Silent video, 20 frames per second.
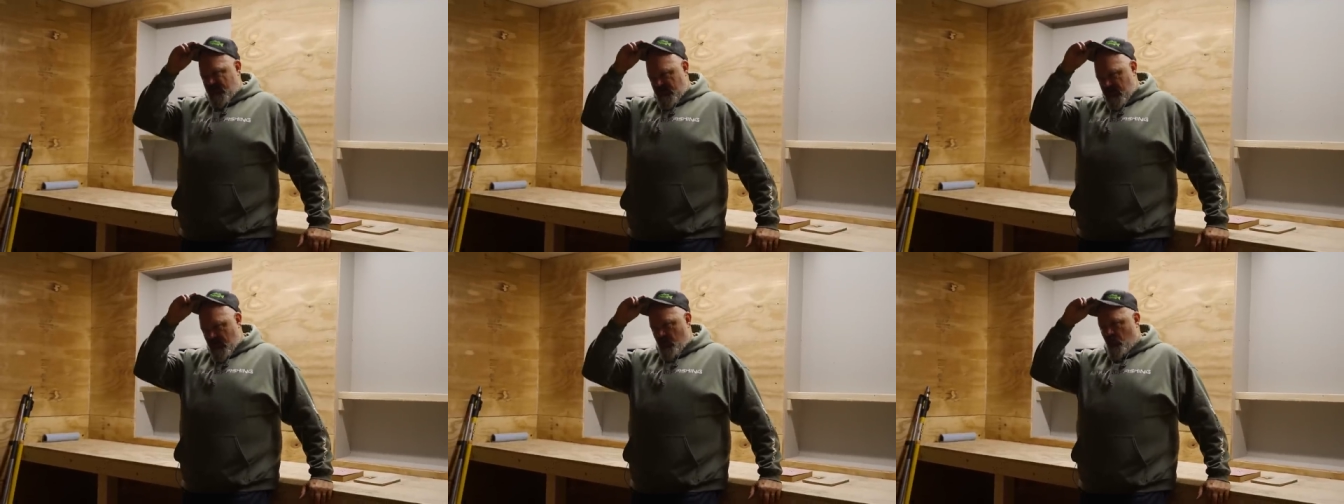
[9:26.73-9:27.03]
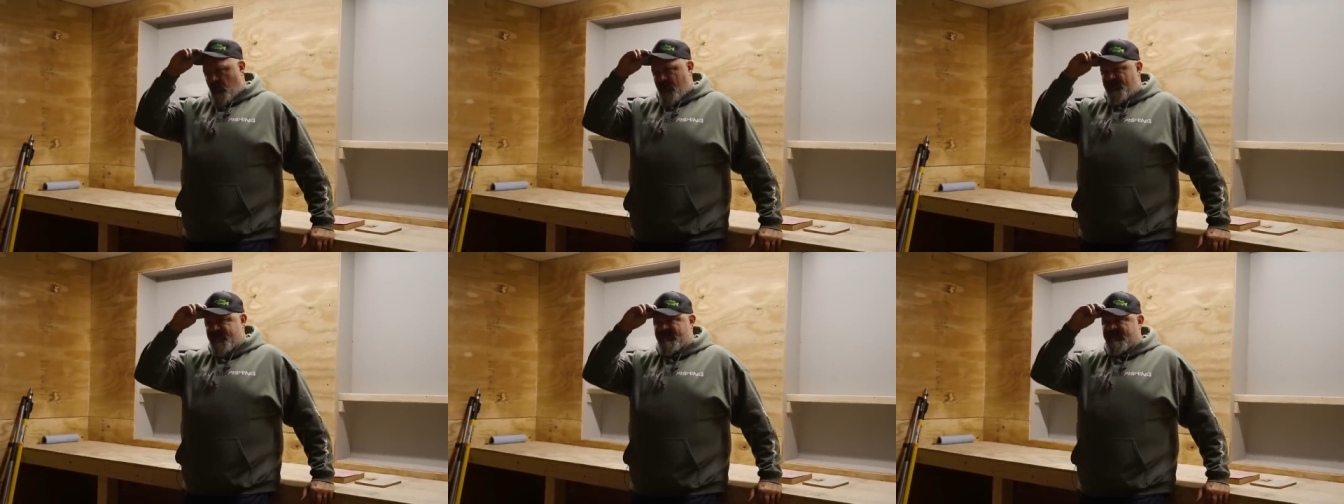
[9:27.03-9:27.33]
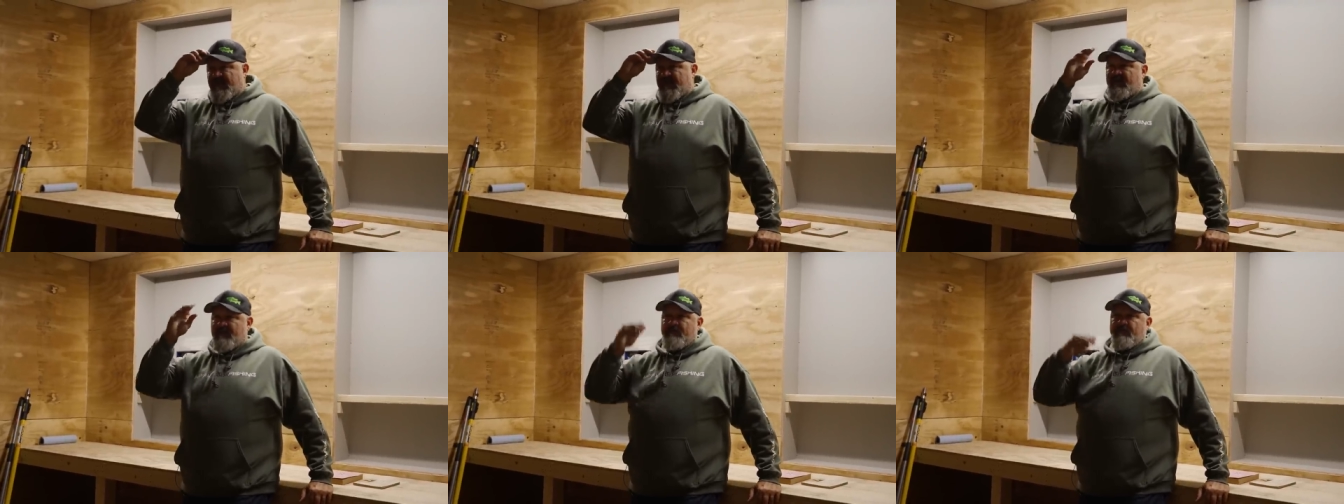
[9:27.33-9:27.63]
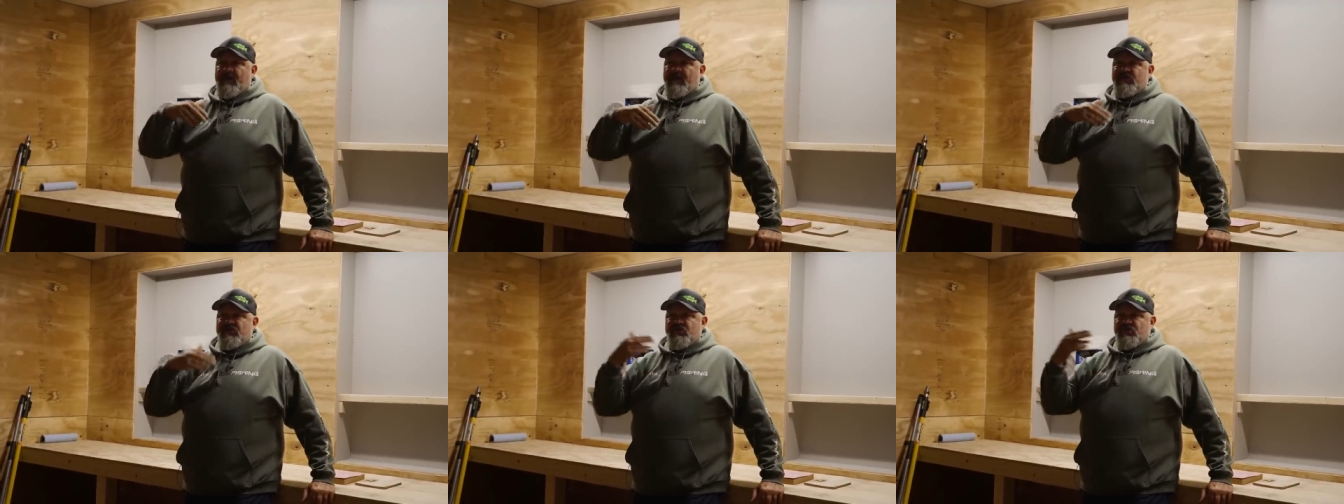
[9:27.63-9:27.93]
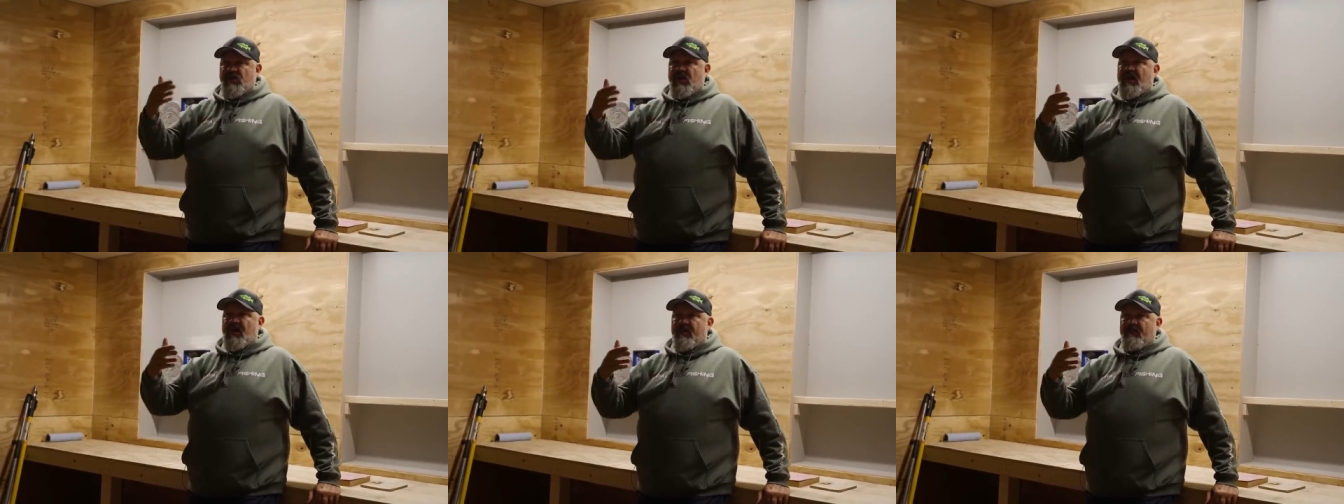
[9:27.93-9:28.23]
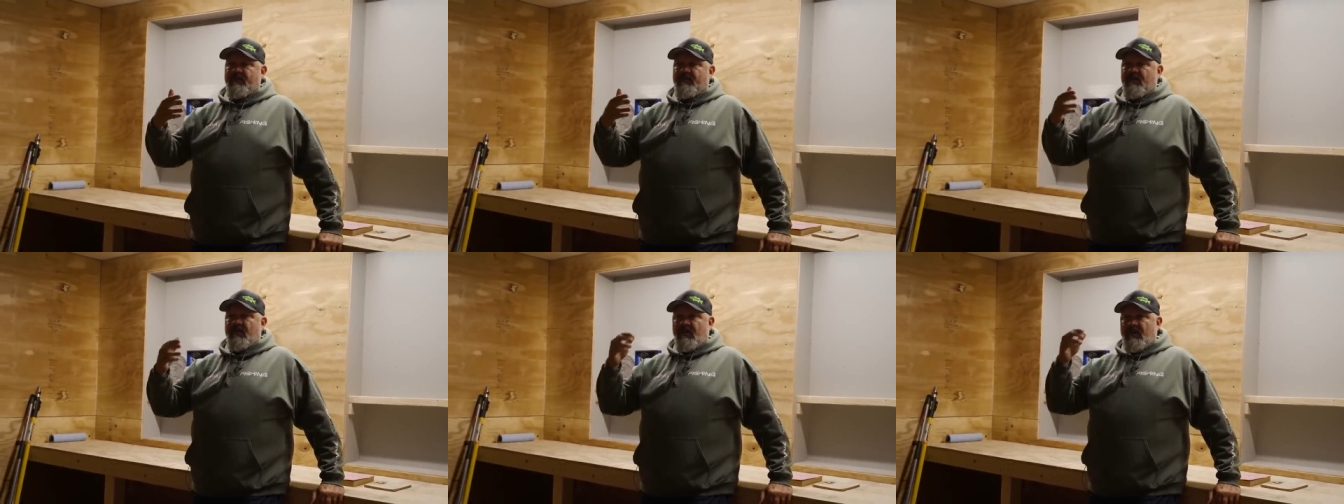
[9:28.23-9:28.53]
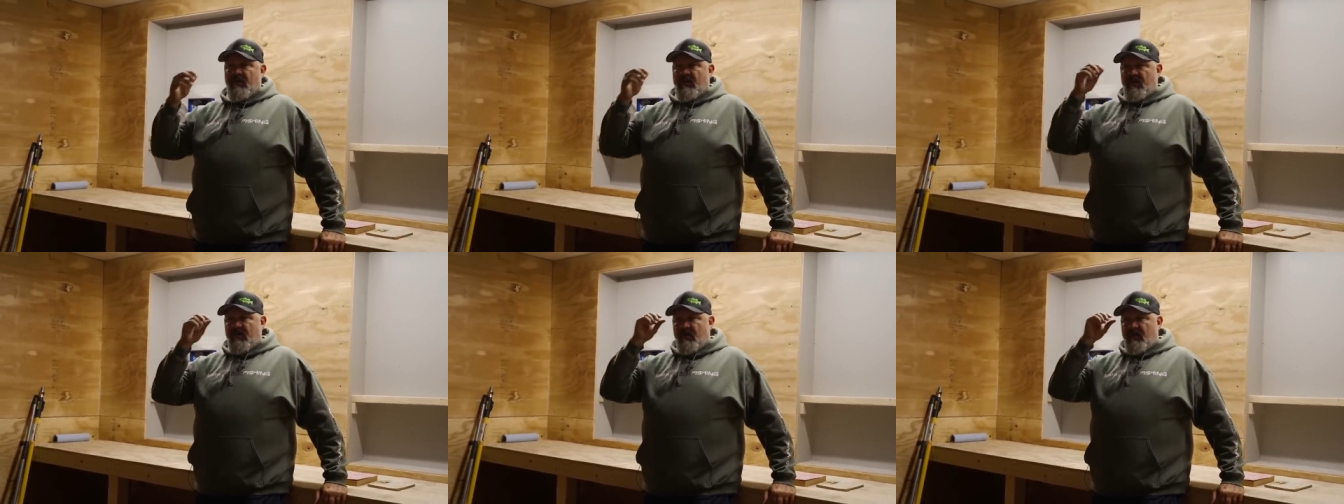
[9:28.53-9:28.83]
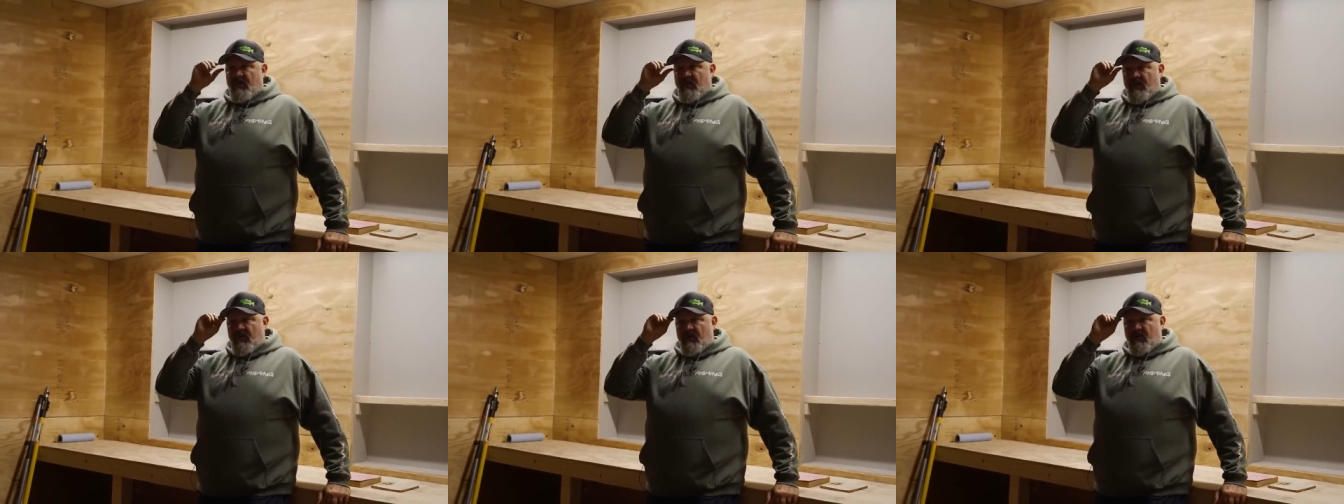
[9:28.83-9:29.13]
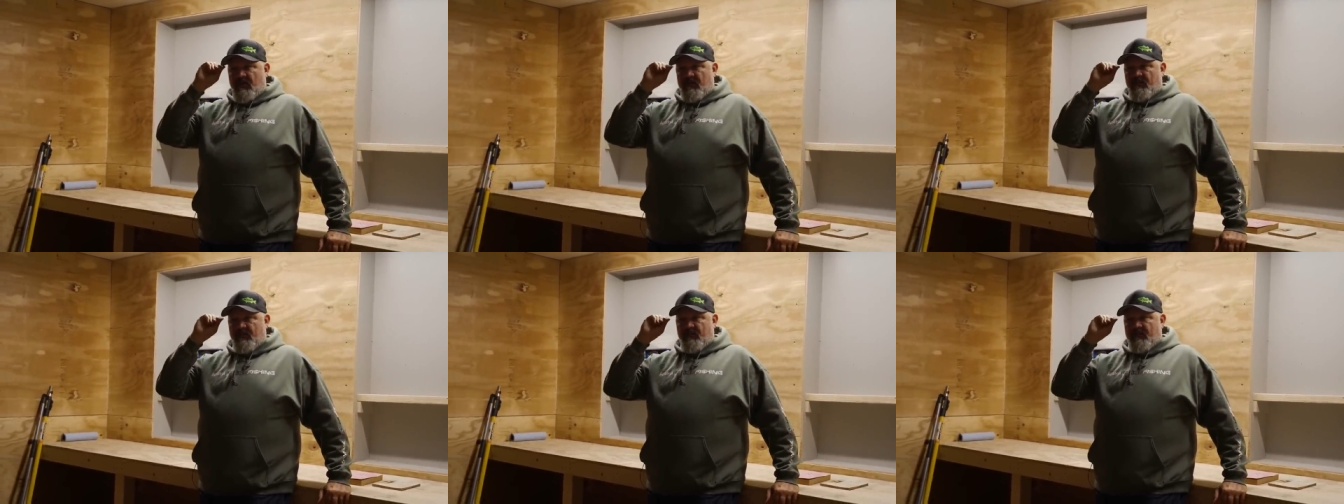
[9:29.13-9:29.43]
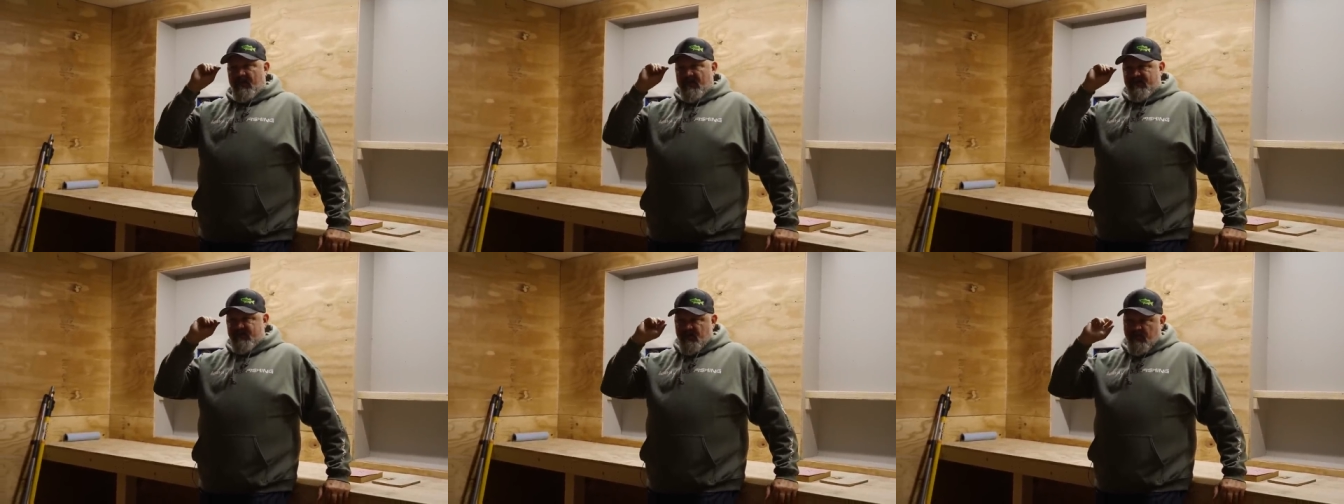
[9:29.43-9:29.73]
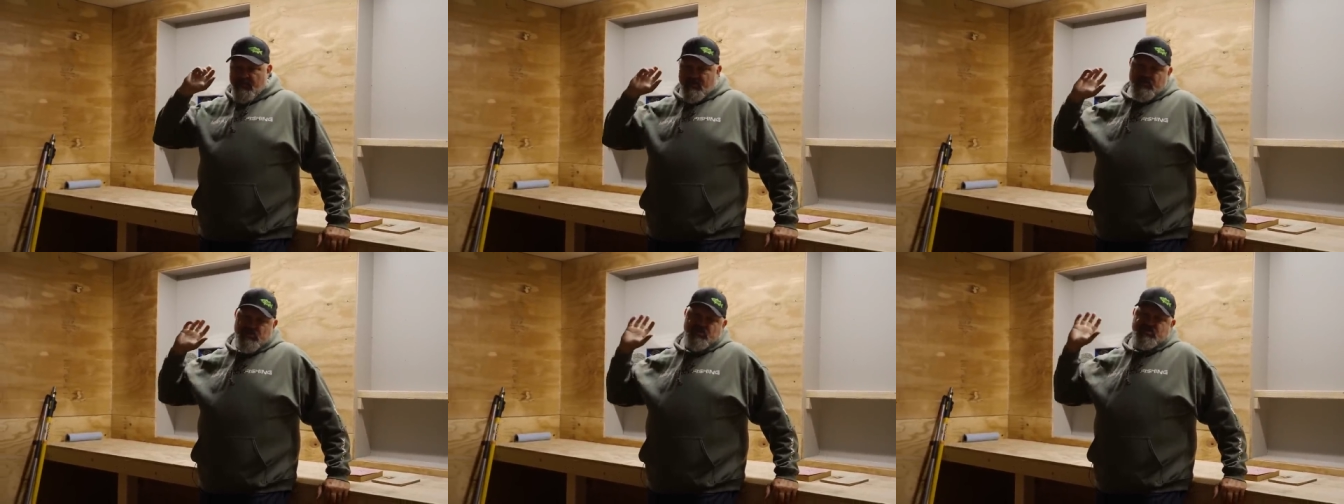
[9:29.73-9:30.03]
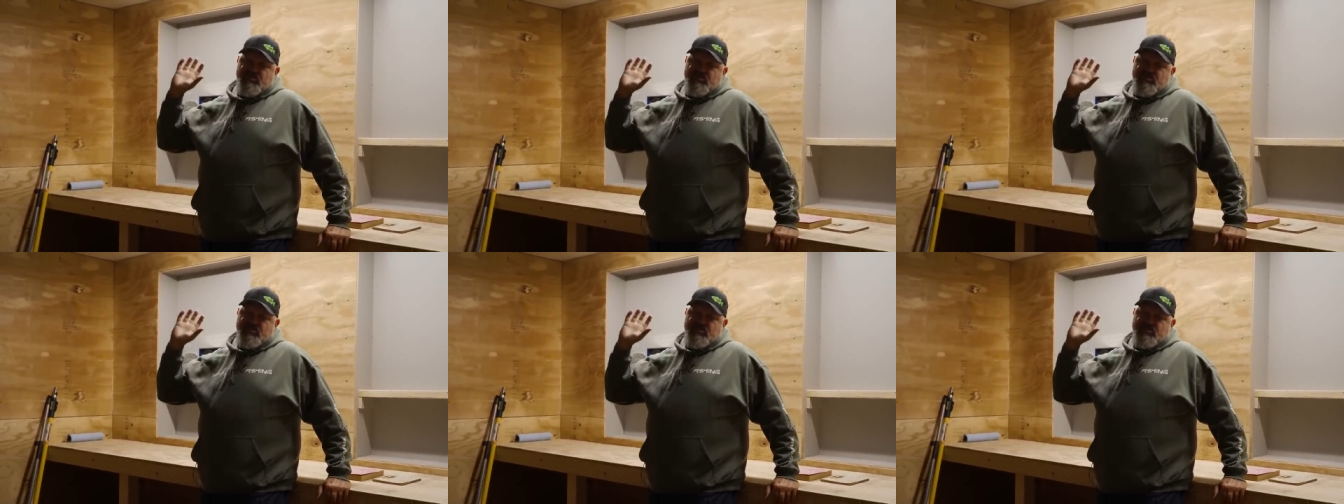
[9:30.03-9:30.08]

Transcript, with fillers: you know, with selling my shop, um, I took a bunch